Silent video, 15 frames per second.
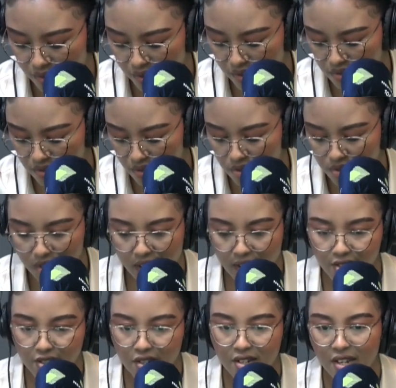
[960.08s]
the
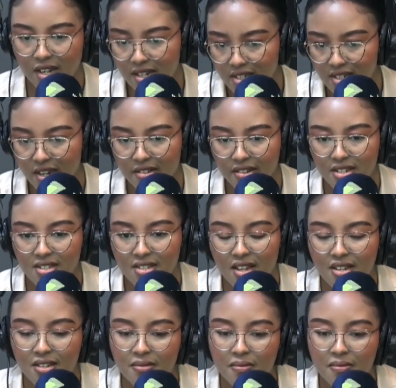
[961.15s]
association in interior design?